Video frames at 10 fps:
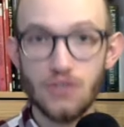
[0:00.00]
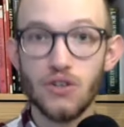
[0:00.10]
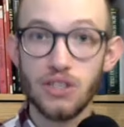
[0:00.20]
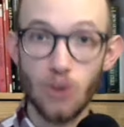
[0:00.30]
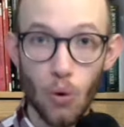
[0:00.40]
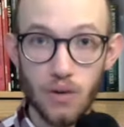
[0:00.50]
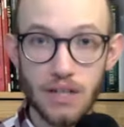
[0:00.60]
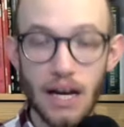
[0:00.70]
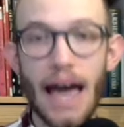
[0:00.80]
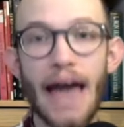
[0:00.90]
you've got the
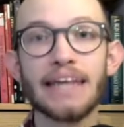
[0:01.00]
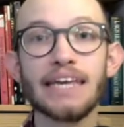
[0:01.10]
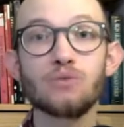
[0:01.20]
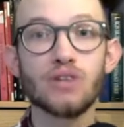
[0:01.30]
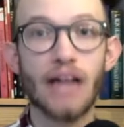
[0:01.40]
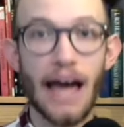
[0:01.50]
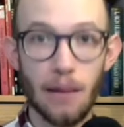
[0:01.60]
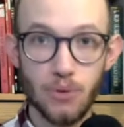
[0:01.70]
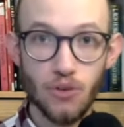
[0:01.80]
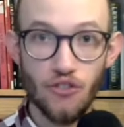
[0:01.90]
auditor and he will
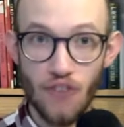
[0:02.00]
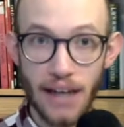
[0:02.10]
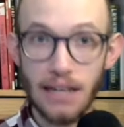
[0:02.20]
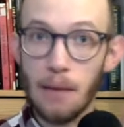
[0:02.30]
help you find